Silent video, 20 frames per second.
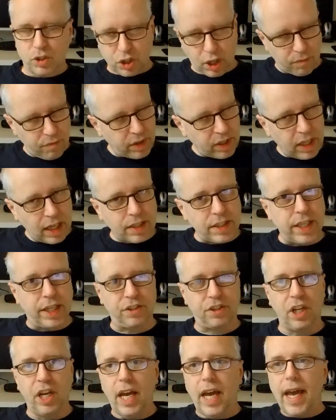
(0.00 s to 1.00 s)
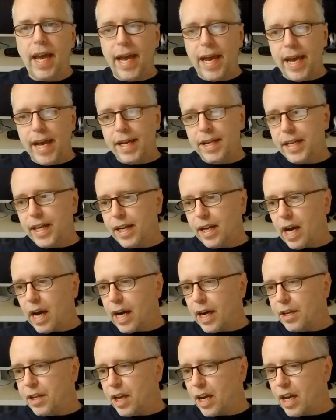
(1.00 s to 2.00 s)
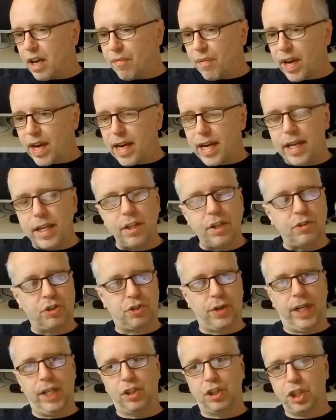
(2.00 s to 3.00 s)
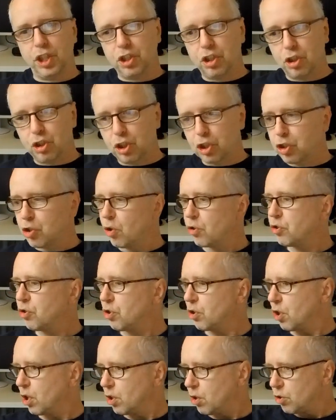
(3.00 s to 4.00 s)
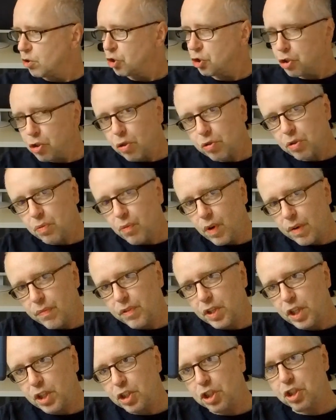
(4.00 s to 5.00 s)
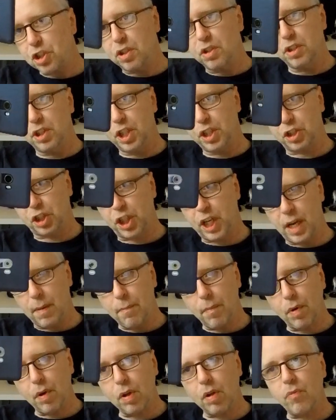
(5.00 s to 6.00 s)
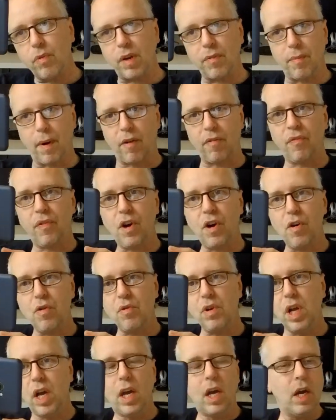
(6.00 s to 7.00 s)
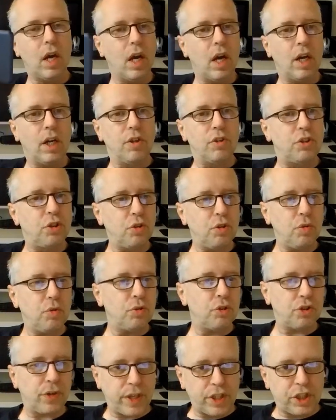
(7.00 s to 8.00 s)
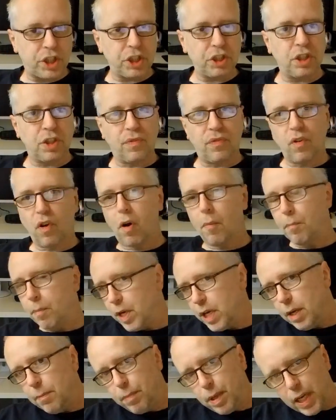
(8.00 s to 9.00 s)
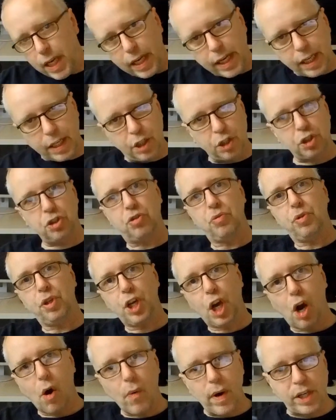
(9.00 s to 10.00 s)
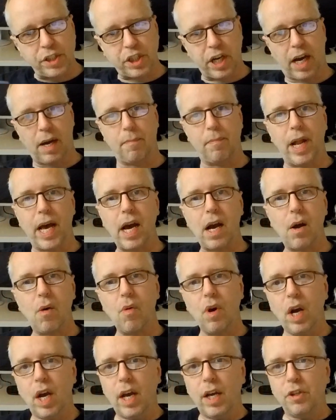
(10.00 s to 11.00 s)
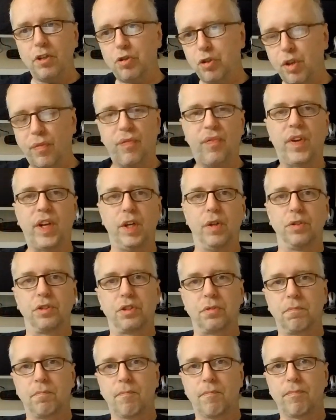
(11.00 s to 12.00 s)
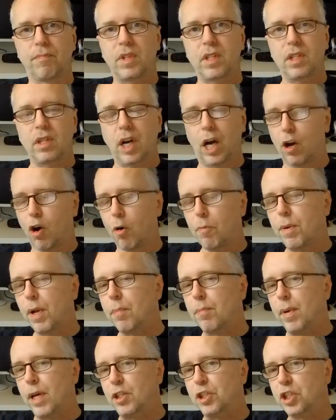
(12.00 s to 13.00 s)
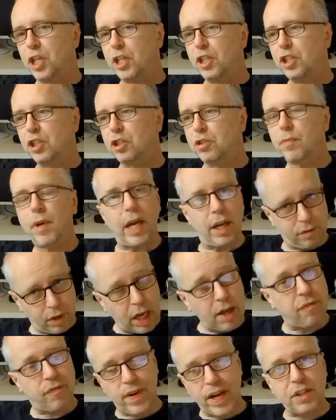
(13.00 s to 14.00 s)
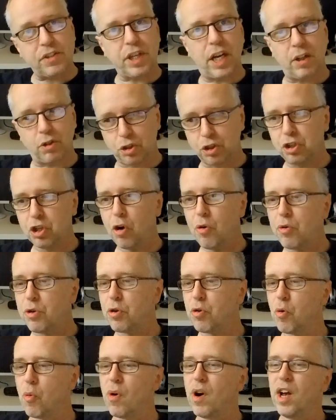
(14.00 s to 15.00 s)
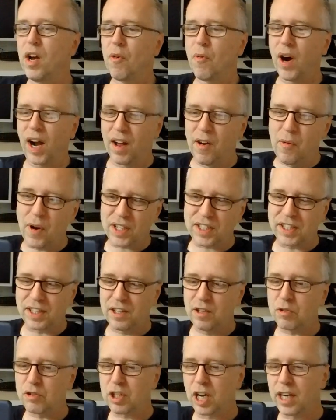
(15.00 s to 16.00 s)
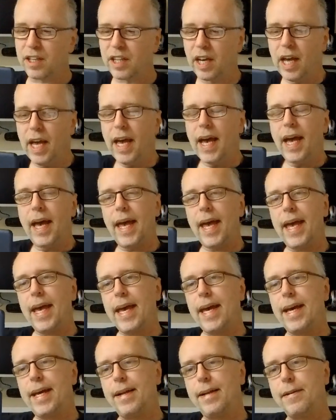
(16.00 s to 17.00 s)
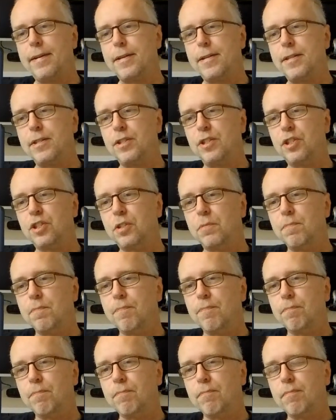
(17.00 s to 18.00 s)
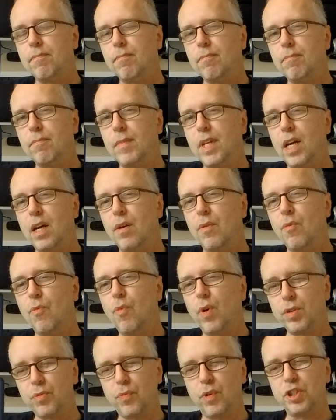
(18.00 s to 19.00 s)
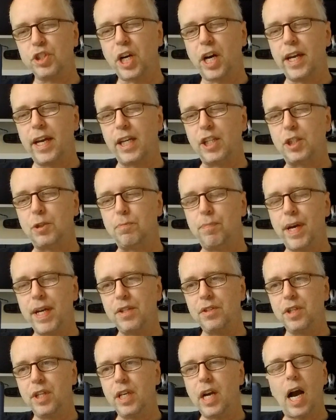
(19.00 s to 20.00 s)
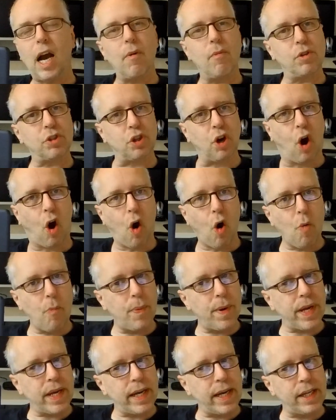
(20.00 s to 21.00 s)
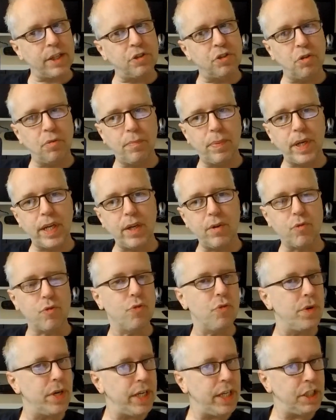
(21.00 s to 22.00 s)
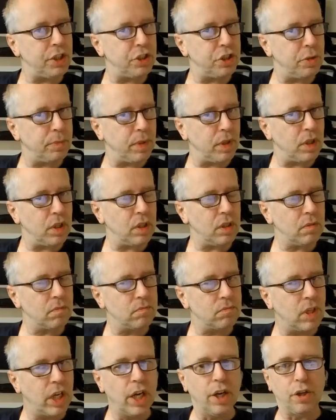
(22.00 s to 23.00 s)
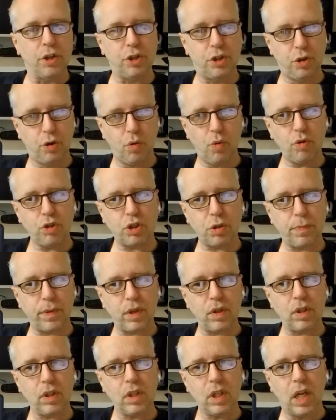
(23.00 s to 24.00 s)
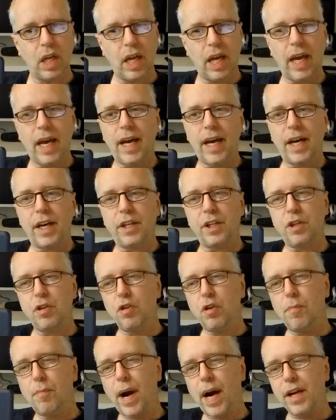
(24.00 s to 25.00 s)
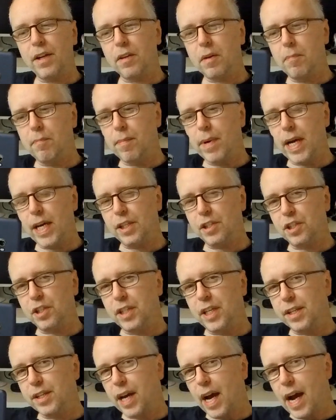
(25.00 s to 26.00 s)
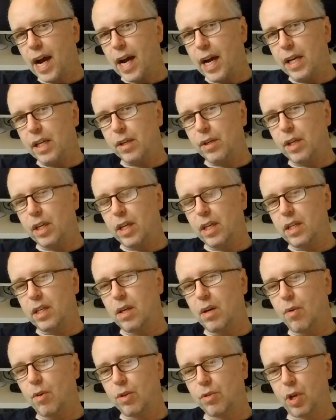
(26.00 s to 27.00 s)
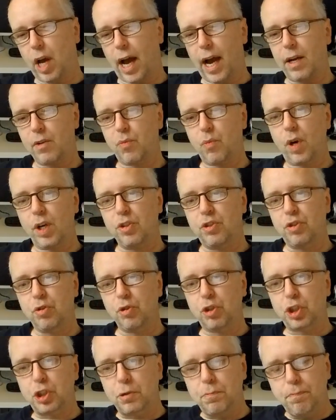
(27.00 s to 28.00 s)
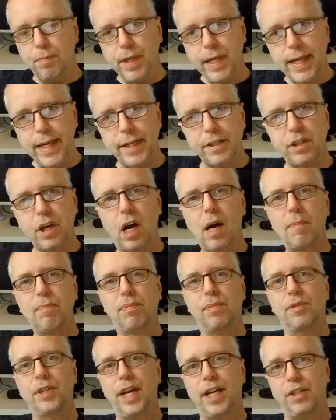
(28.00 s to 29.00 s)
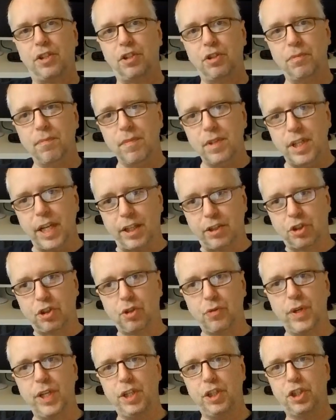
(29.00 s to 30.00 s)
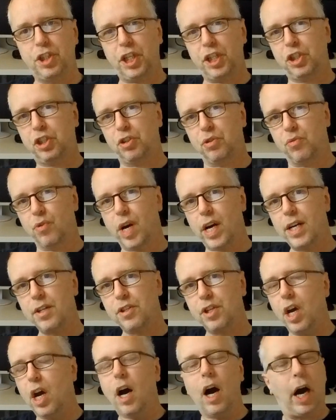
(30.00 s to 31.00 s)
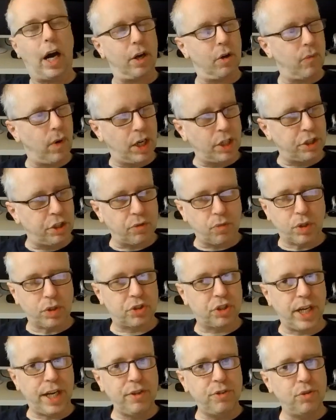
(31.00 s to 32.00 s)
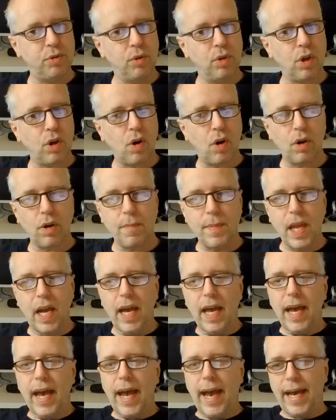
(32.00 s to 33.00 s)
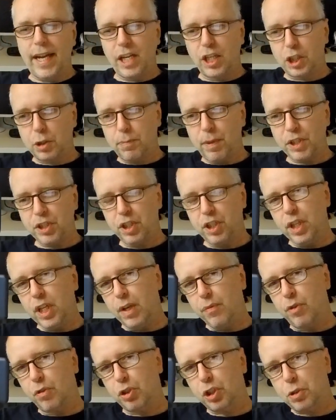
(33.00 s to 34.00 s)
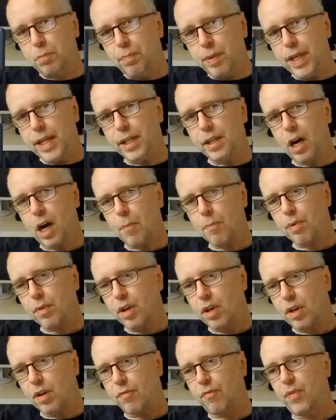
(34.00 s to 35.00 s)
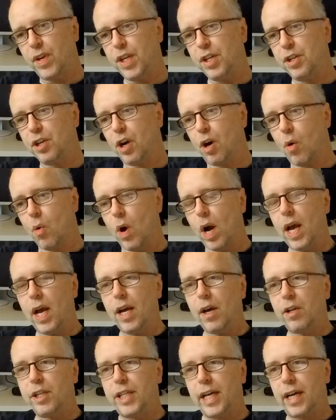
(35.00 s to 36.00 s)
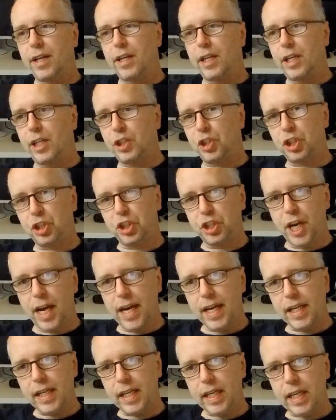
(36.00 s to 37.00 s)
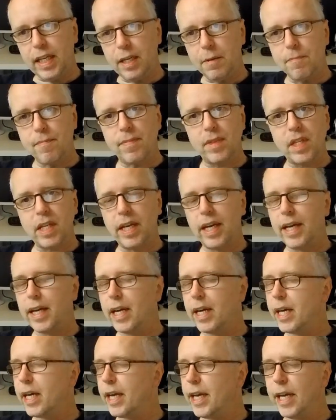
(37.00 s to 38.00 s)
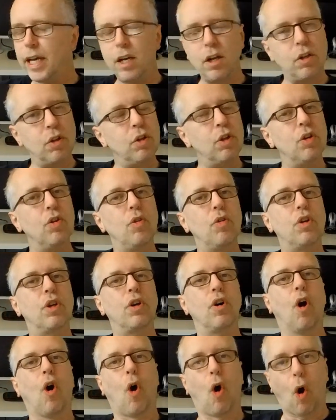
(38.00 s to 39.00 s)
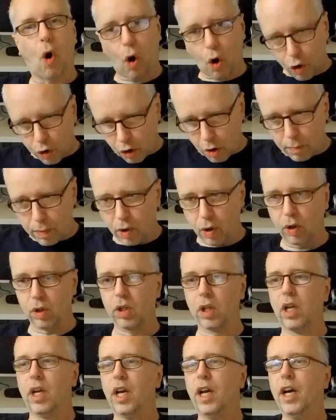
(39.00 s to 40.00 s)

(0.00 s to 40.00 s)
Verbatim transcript: something like that, and then I'd have a transition shot shot with this this gimbal with my phone to transition from me being in the studio as I'm now to the field. I hope that makes sense. In fact, I'll show you what that looks like. And what was I expecting? I was hoping it to be reasonable, usable. You might imagine that I, uh, I'd want to speed up that, that transition, right? Otherwise it would take too long. And especially if you speed up a video that is shaky, eh, it'll look horrible.